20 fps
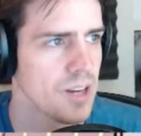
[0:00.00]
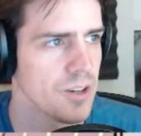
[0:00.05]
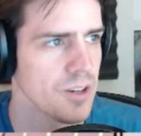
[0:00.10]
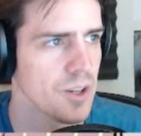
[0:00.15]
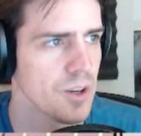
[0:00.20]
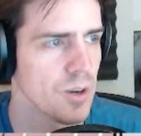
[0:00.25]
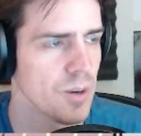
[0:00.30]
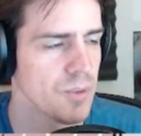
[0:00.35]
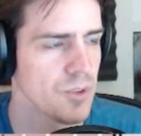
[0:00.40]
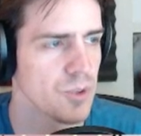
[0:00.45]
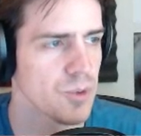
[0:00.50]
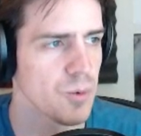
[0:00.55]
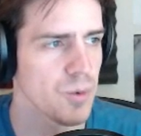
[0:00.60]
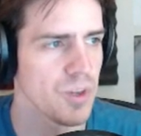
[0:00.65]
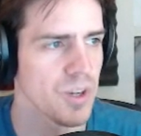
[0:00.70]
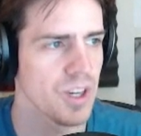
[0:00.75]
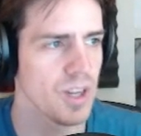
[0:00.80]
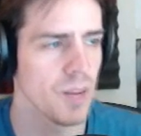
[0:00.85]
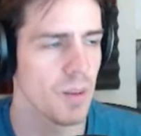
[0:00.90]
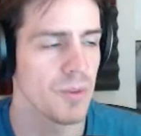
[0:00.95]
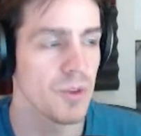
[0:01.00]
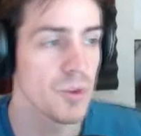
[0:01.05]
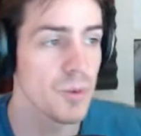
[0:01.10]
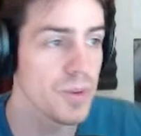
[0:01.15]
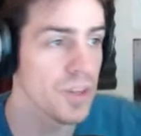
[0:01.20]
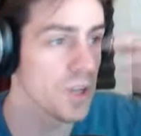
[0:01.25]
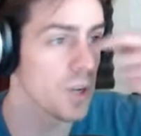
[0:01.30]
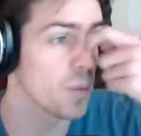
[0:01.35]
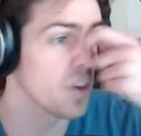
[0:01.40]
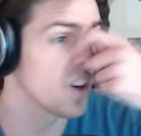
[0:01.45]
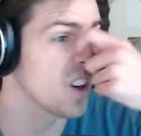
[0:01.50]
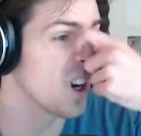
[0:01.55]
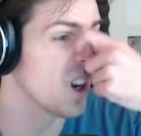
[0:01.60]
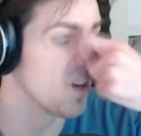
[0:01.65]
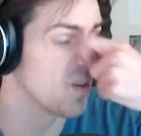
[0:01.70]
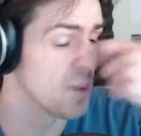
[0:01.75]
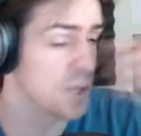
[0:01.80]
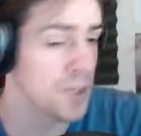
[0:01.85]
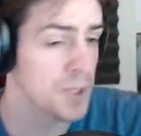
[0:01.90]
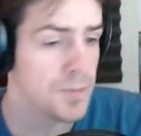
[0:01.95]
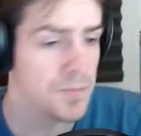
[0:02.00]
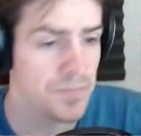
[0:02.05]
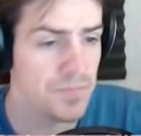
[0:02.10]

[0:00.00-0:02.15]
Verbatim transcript: I don't know. I'm assuming I'm assuming it went up.